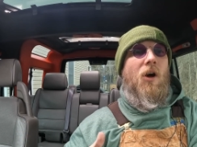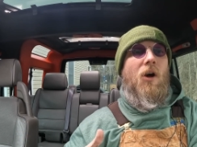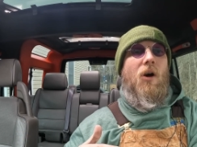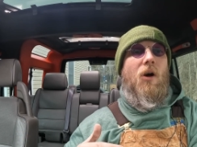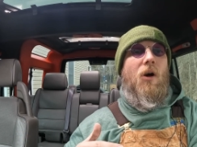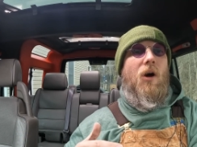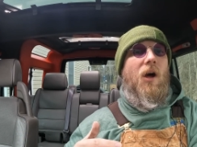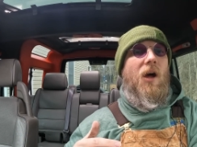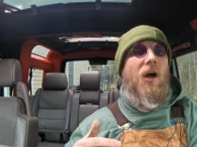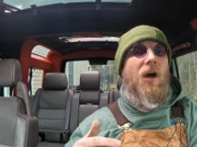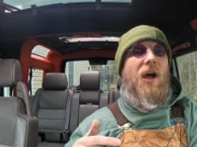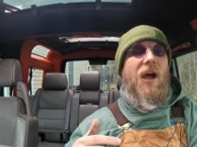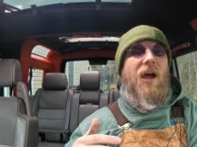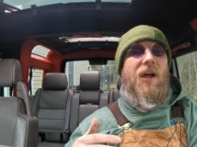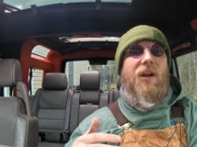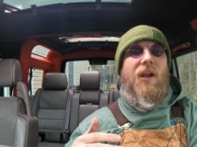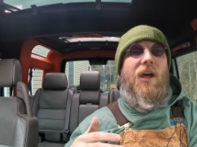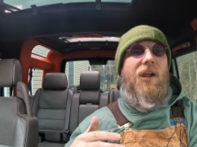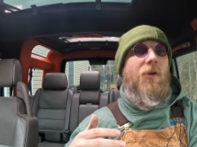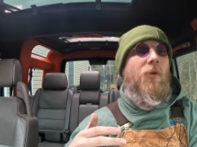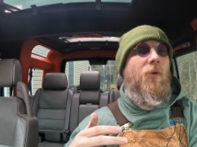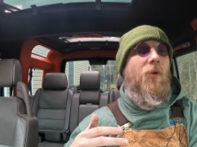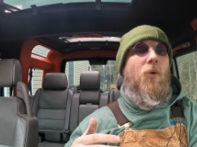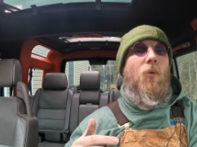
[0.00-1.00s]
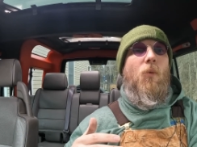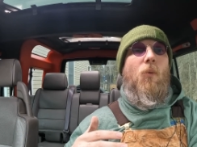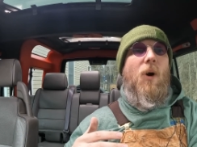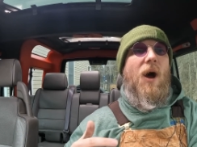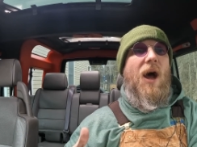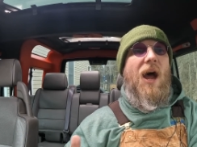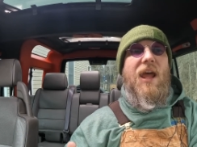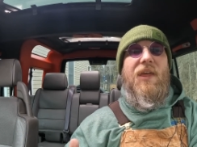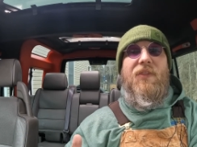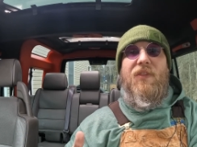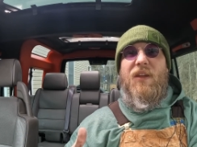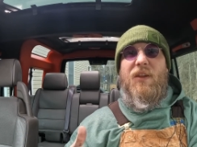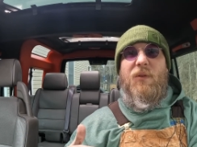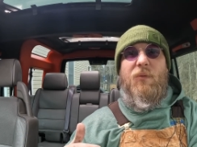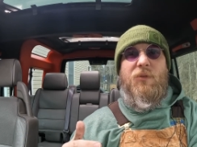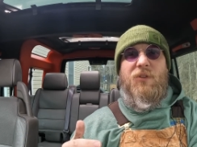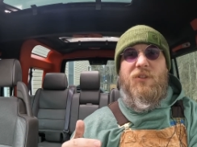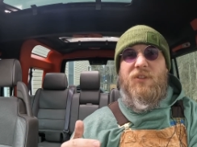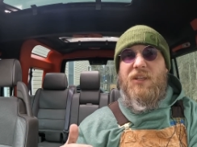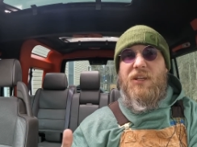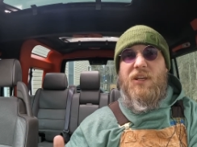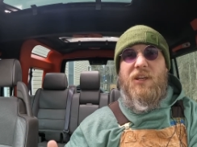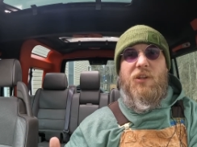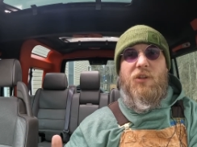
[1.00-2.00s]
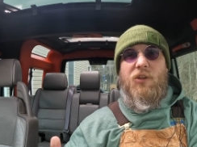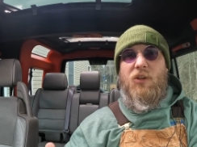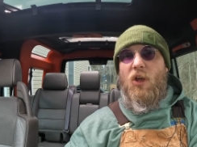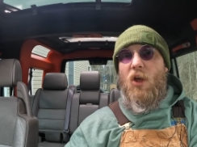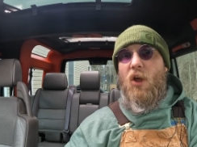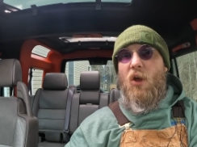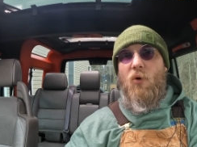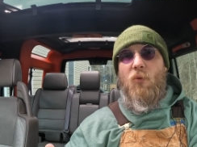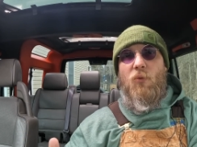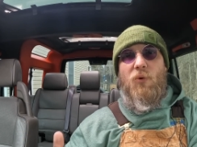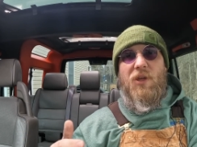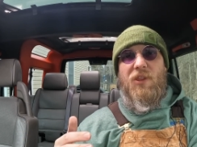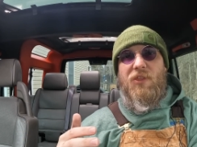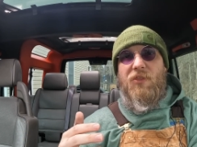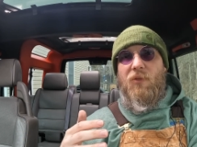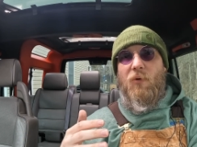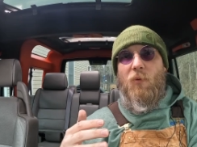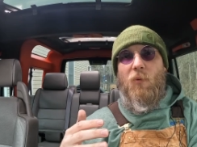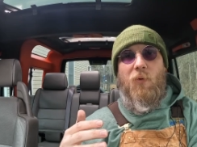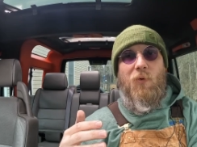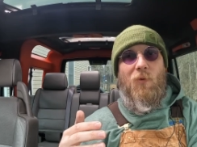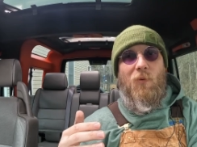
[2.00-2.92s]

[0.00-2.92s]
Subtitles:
I don't know why they didn't go with